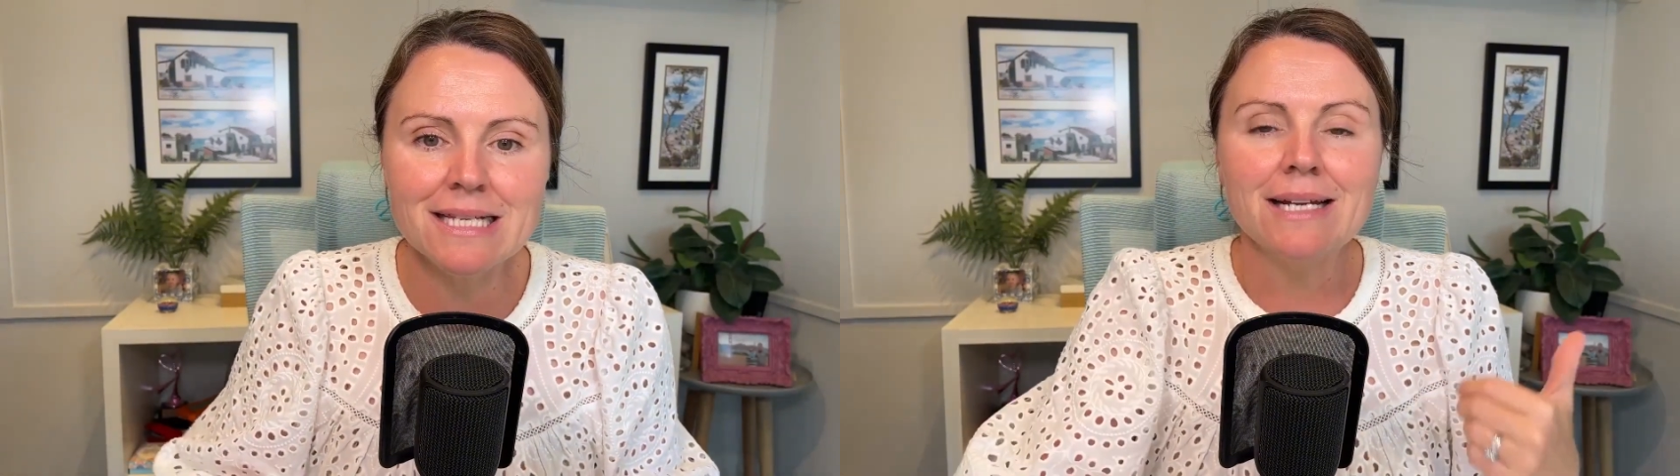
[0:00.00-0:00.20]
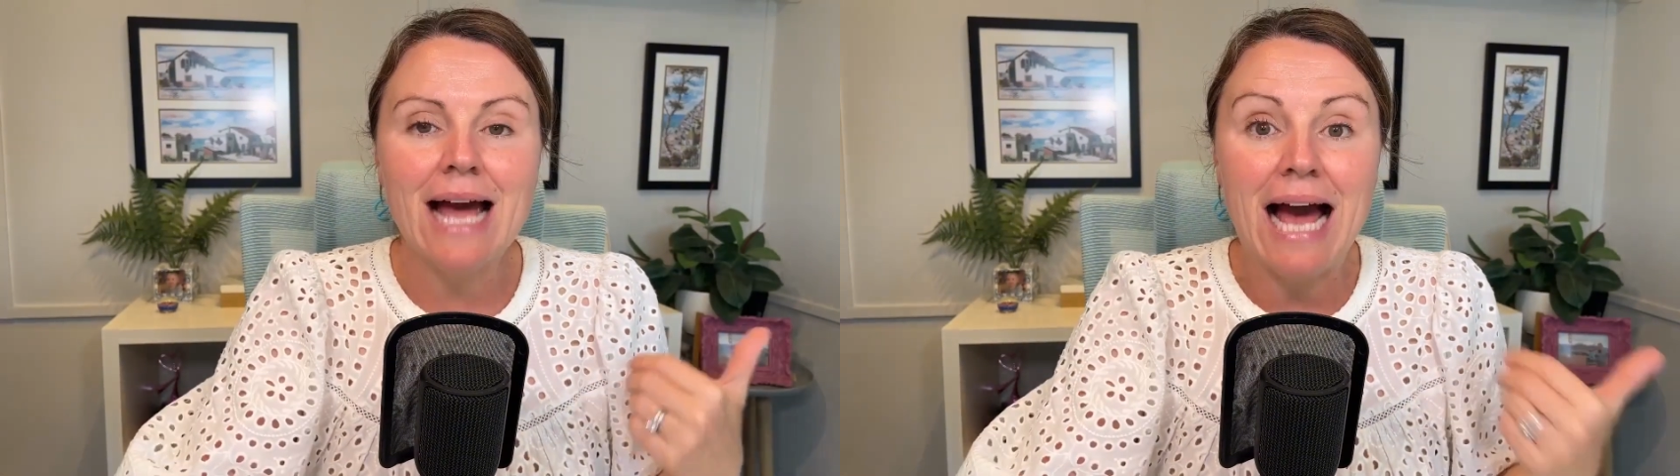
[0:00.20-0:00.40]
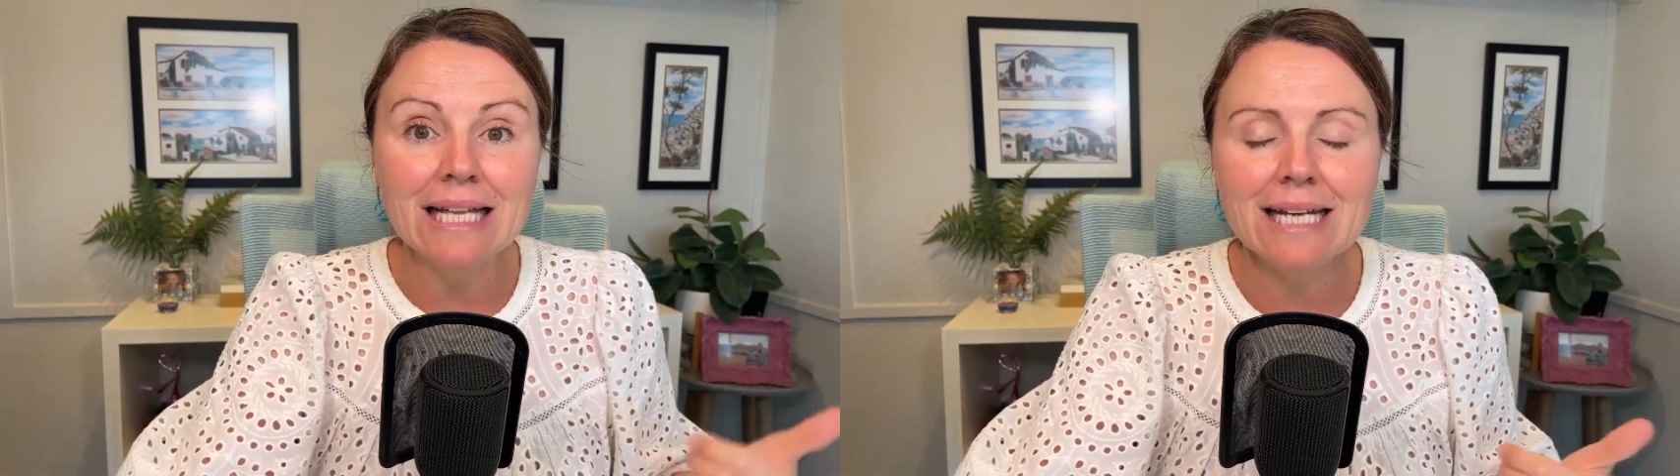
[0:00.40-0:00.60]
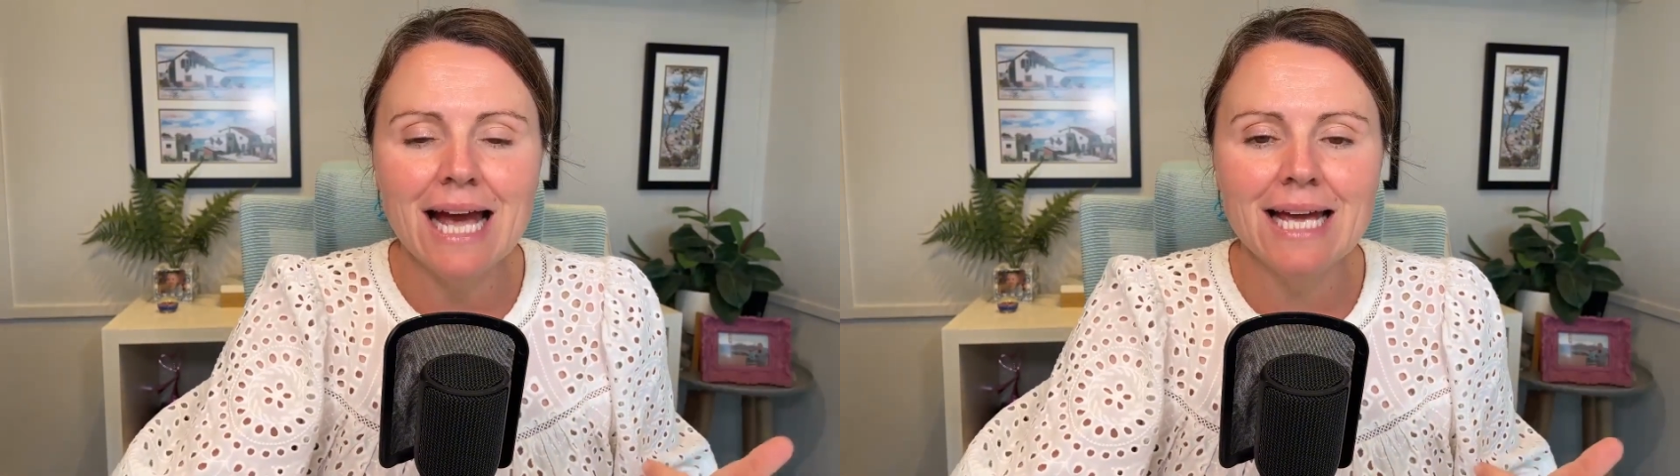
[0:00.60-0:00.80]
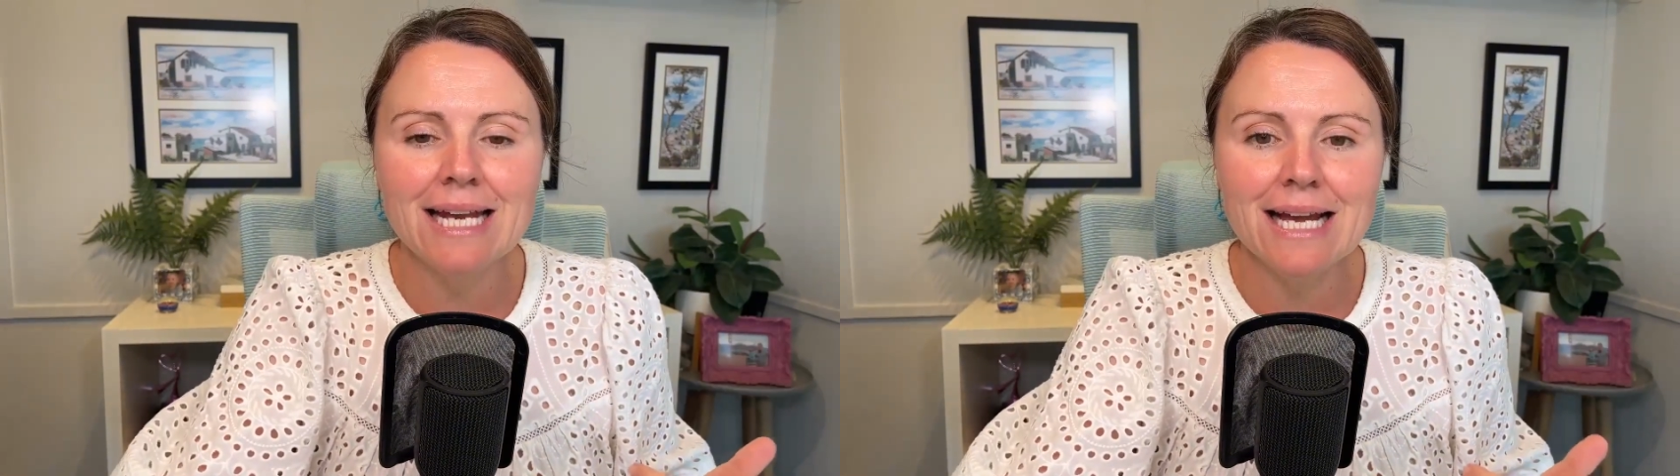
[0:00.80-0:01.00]
and
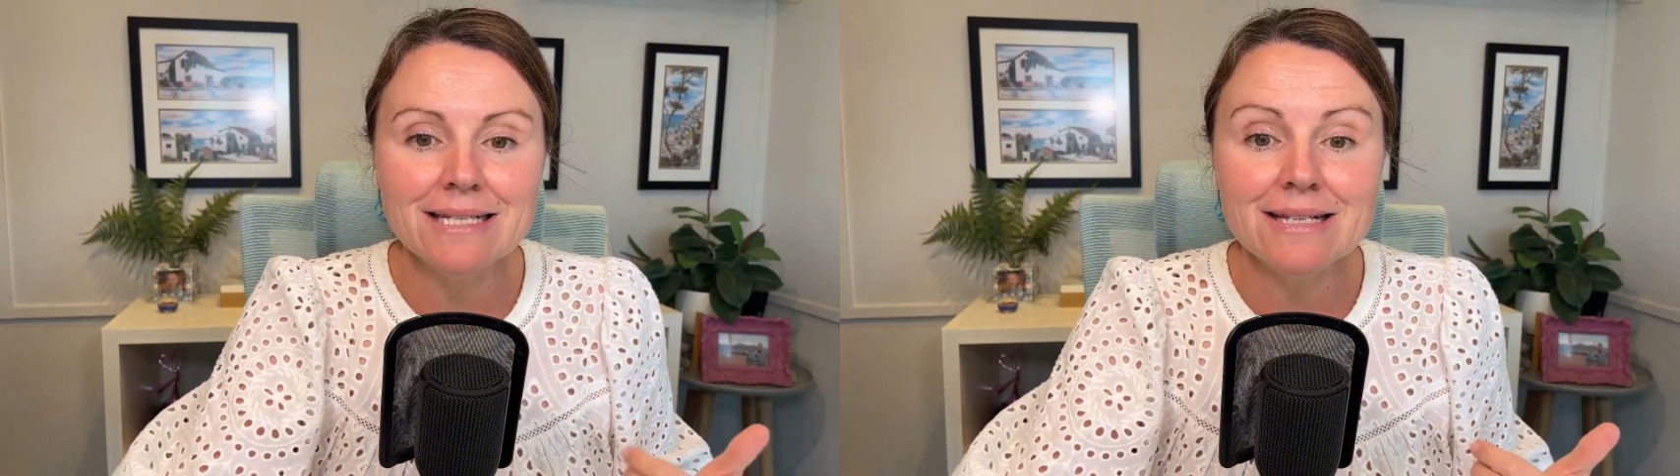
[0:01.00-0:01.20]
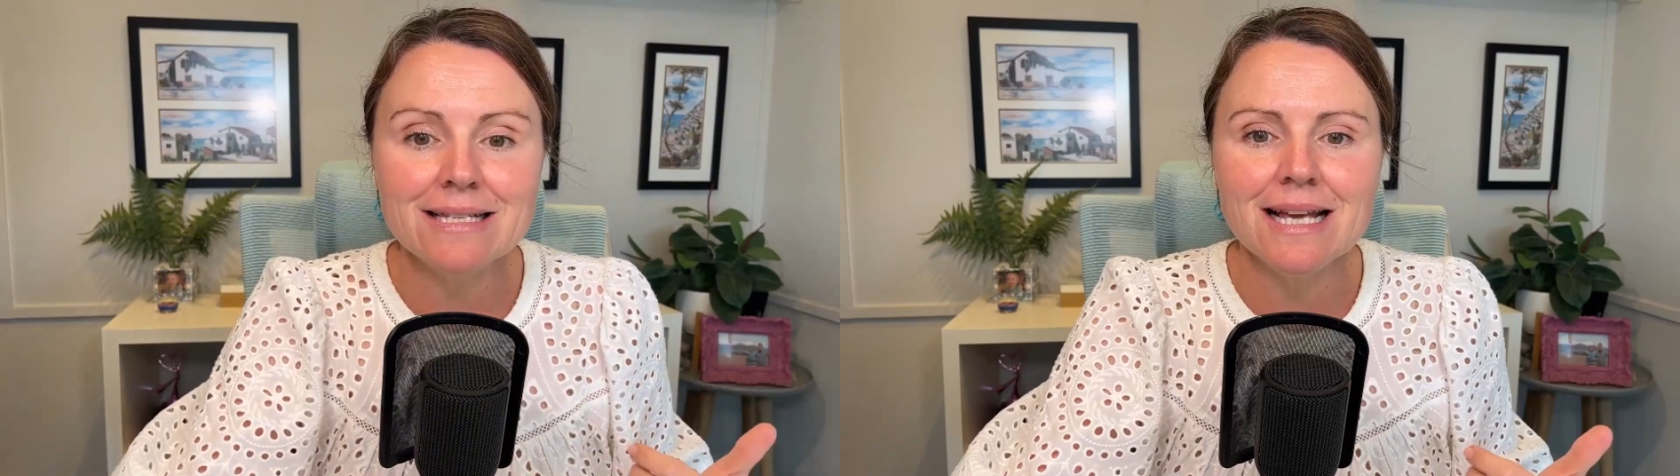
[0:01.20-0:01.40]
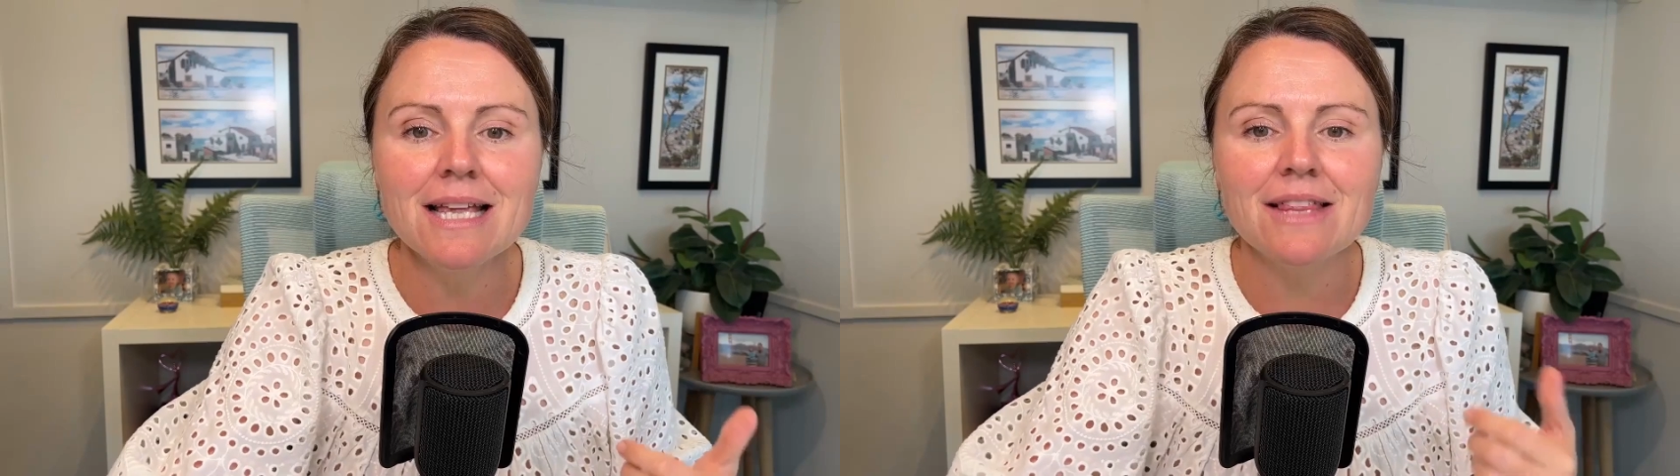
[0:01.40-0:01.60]
allocating, as I said,